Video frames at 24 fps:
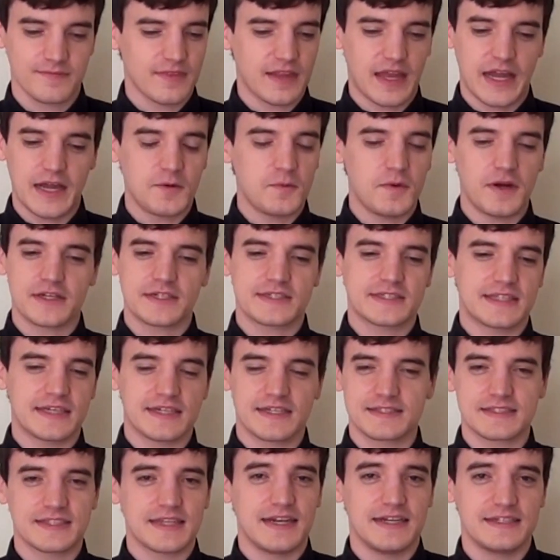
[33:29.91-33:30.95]

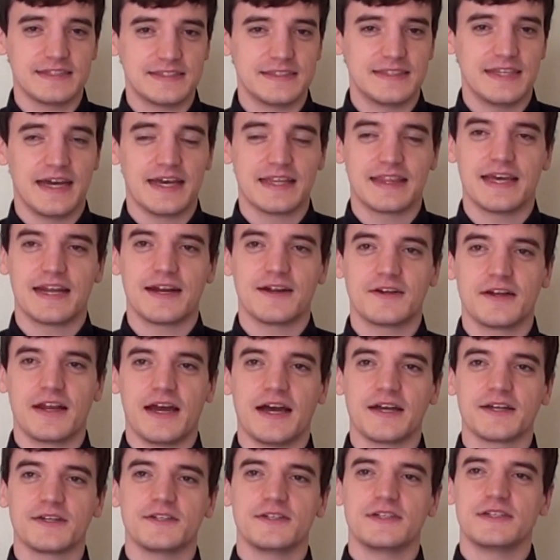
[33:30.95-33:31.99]
are
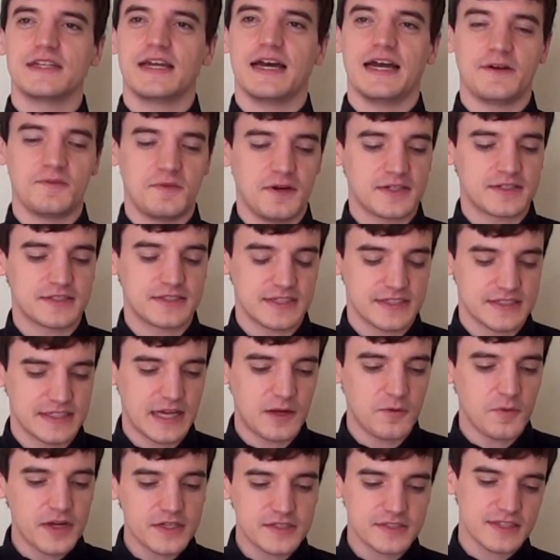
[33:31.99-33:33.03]
not good. I'll watch
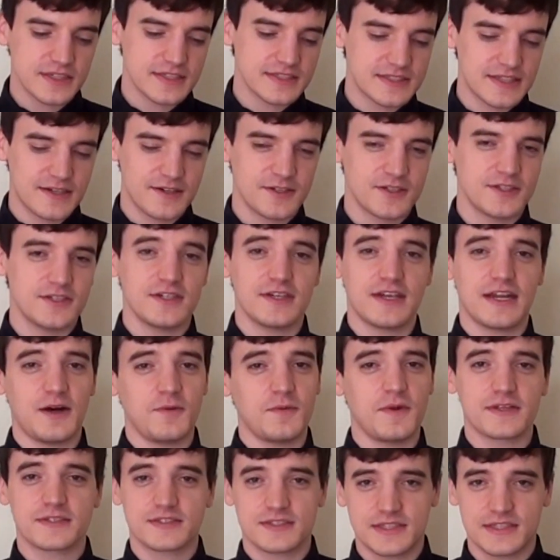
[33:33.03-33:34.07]
things that are good. I'll
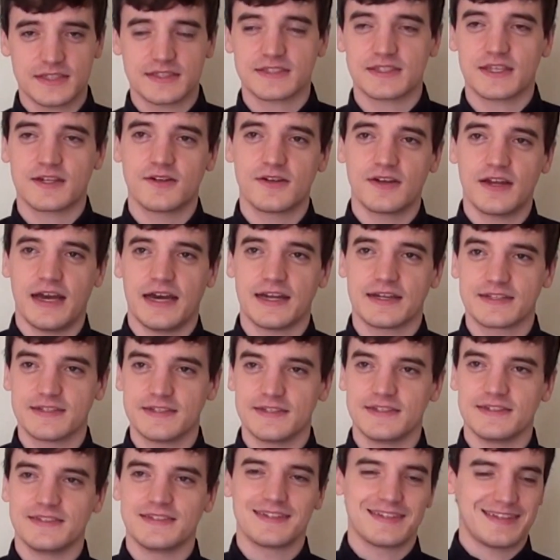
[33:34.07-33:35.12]
watch things that are not
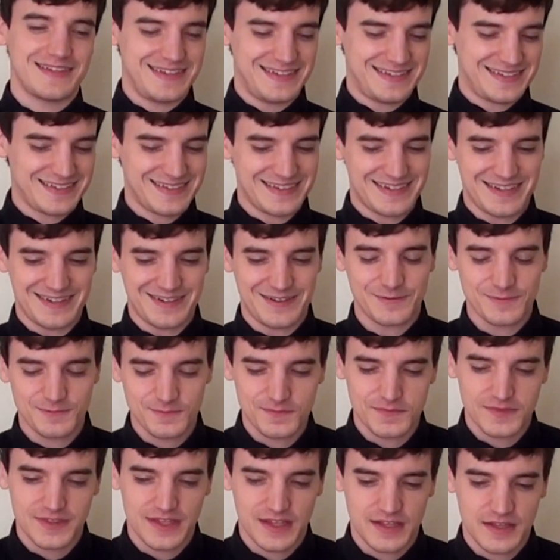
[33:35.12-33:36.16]
good.
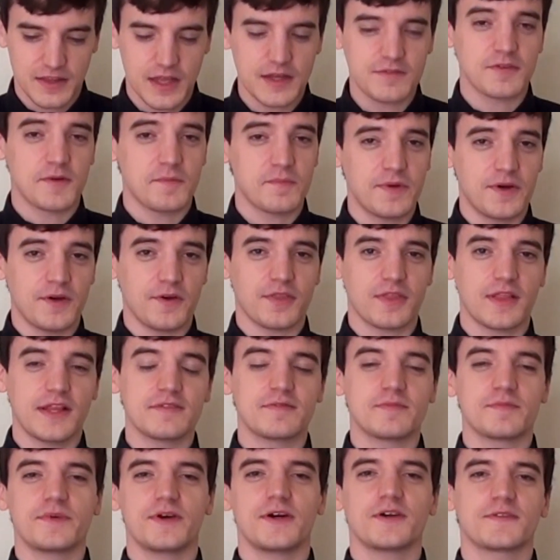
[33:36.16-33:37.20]
Love them both. Love
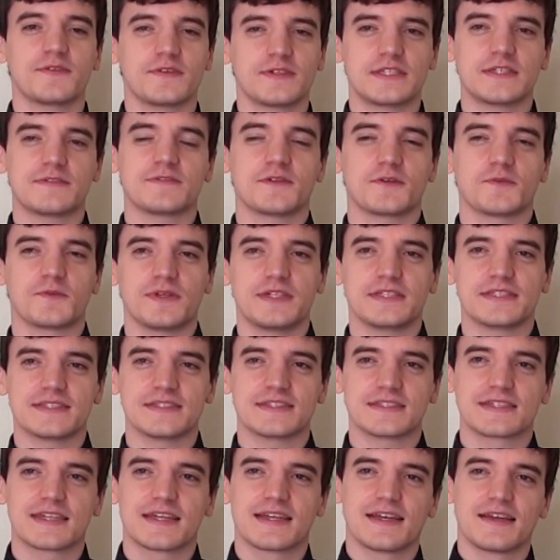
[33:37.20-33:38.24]
them both for different
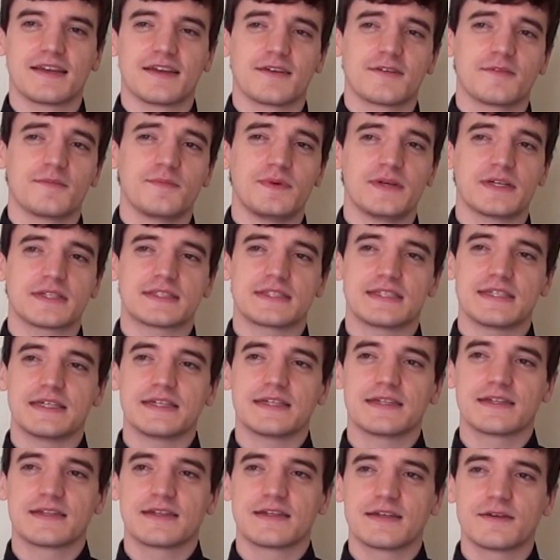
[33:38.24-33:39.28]
reasons. But
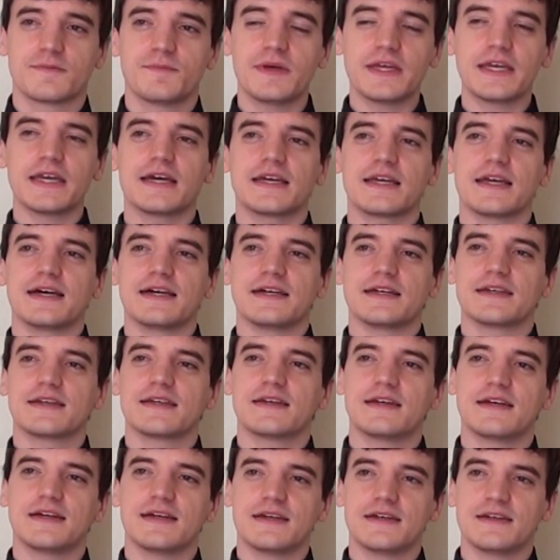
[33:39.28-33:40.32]

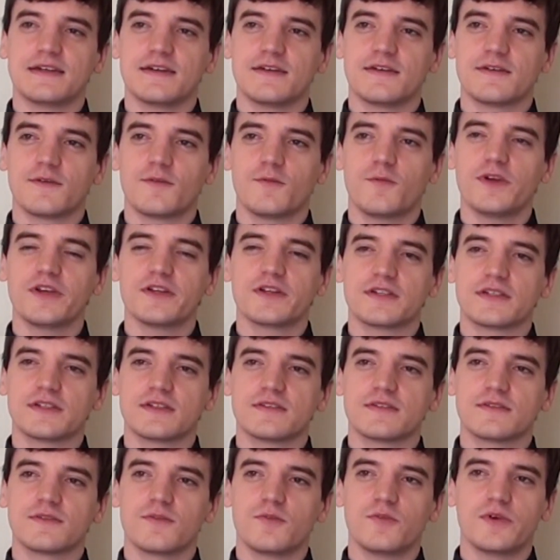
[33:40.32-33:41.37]
yeah.
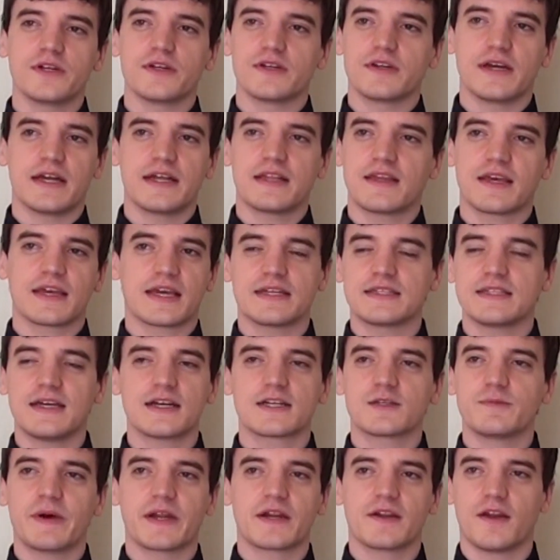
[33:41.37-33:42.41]
Weird. I
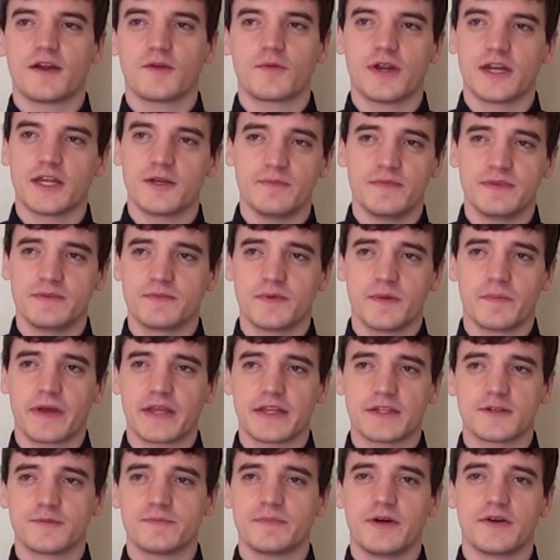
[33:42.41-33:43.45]
talked about it already, but My
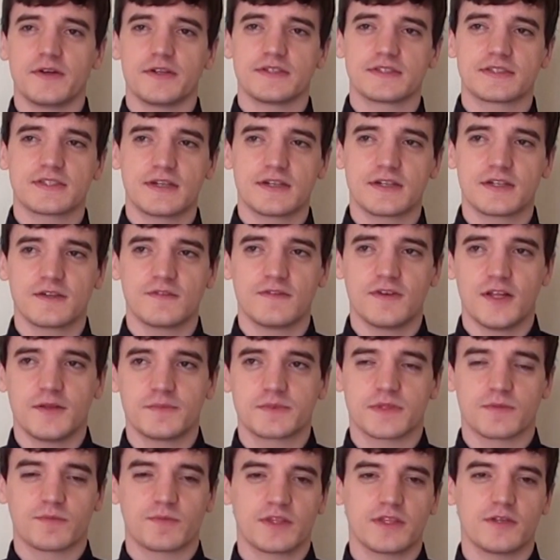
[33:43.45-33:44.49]
Little Pony is starting to develop
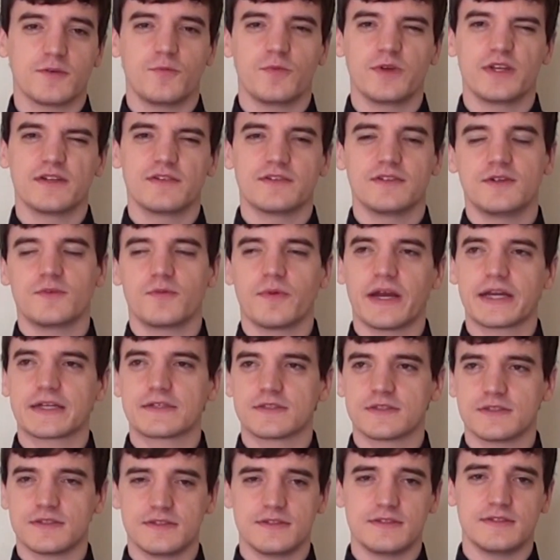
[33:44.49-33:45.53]
some really weird
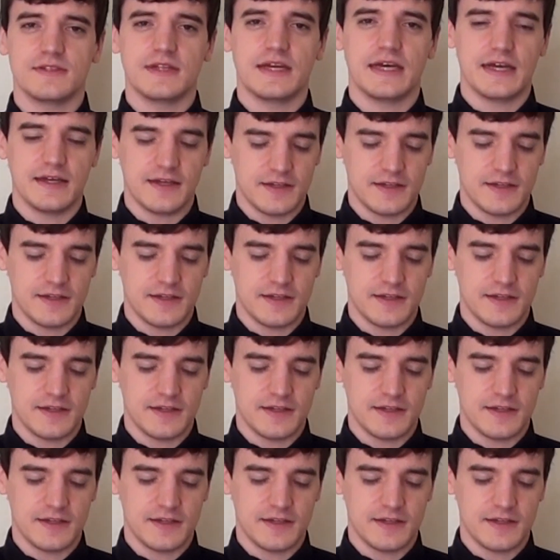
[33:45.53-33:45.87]
direction